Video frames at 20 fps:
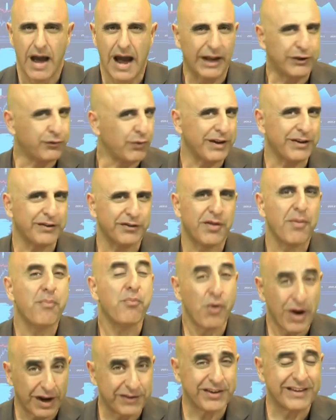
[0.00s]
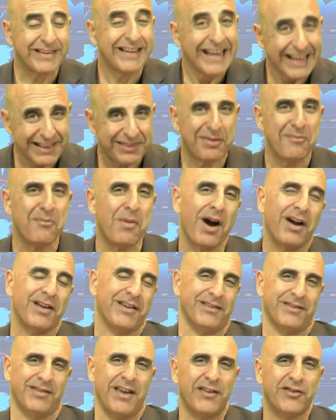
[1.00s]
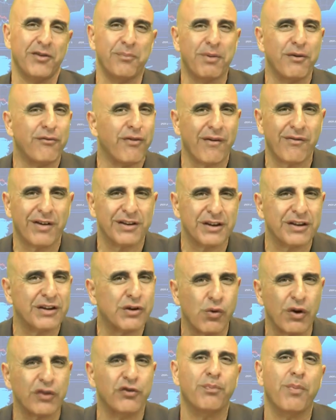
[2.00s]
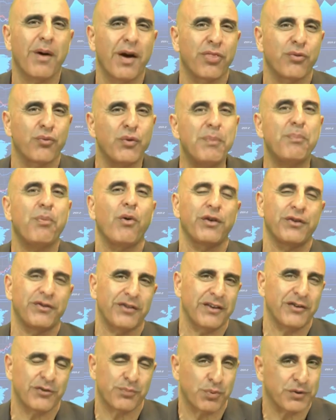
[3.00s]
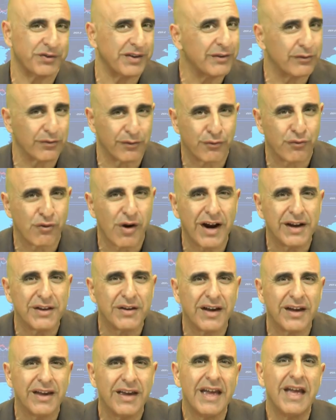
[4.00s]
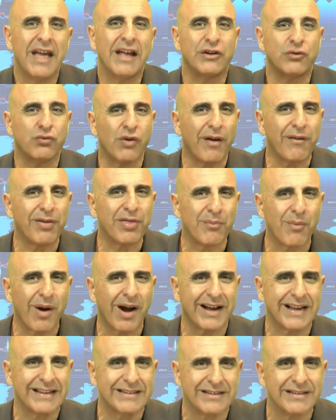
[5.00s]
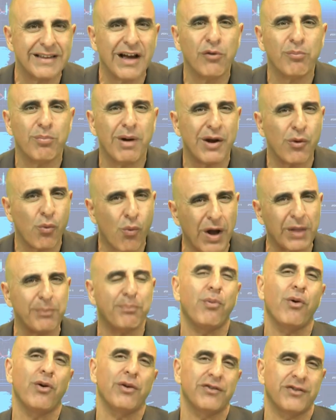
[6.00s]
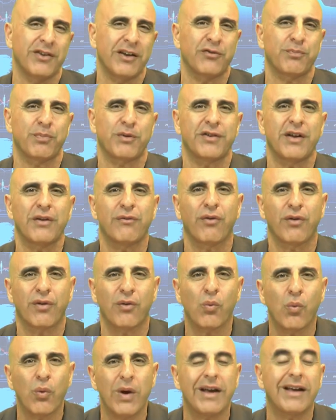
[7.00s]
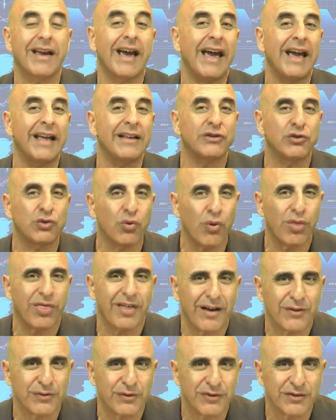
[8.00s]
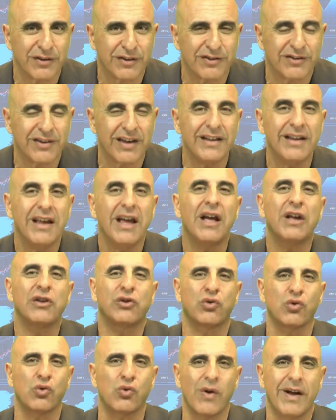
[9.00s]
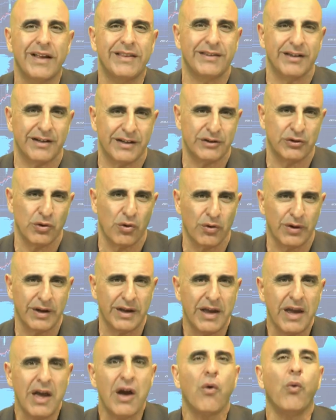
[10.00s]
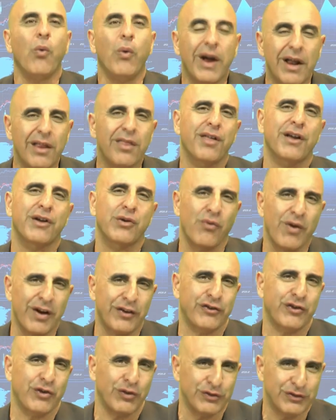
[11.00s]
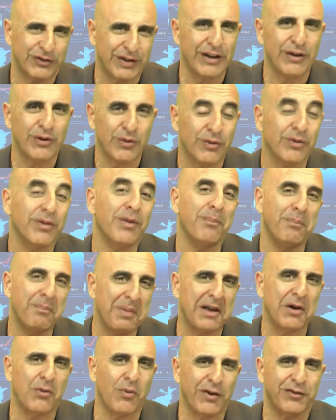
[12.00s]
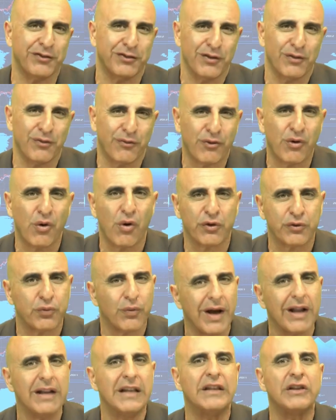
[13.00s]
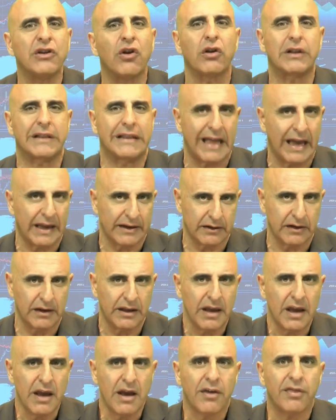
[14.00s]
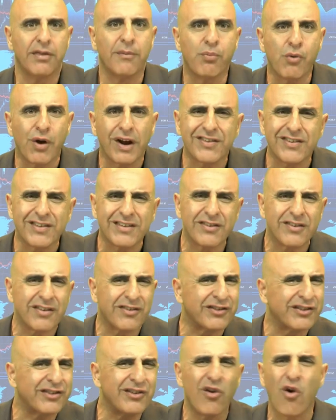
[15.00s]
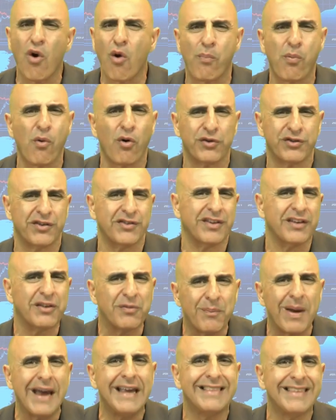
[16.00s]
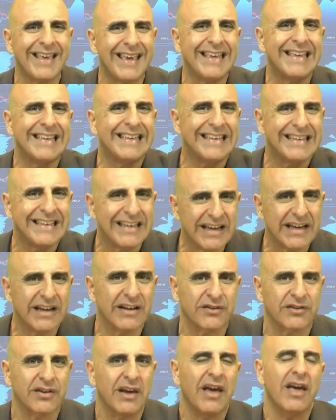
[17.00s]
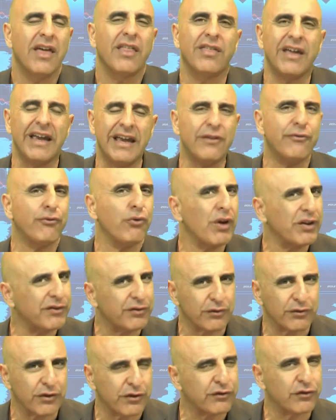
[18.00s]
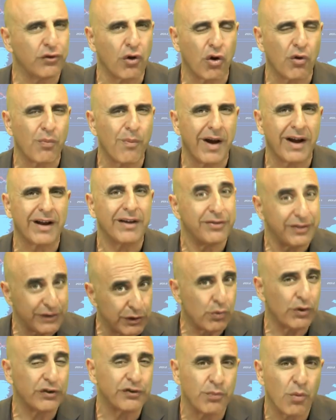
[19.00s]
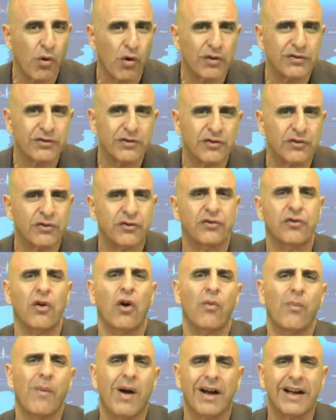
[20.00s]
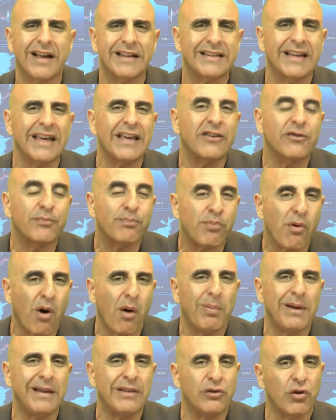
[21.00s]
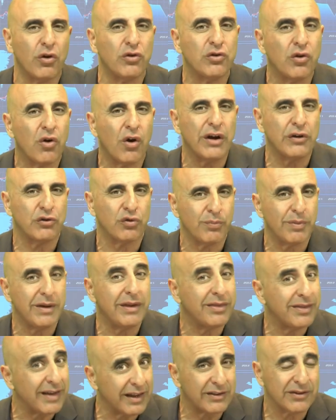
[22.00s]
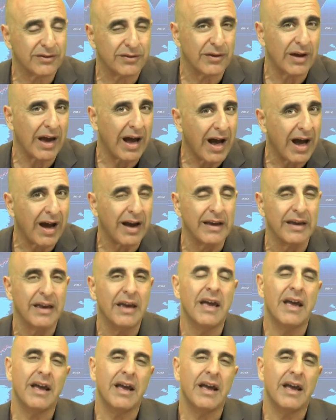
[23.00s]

Hi traders, the Brexit hit the market. S&P 500 crashed by 3.6% on Friday, driving the market down by 1.6% for the week and 2016 to red territory. Will the crash continue? The big question, of course. Well, not likely. The Brexit is a slow process. It may take years. The influence on the stock market, the US stock market is probably not going to be that high.